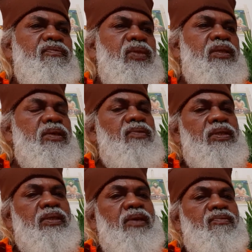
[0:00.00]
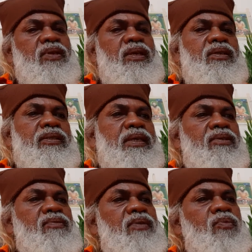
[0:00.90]
The Western world stands
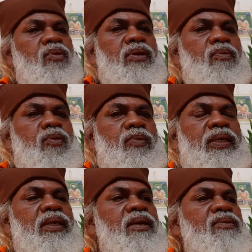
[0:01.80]
for Boha Bhumi.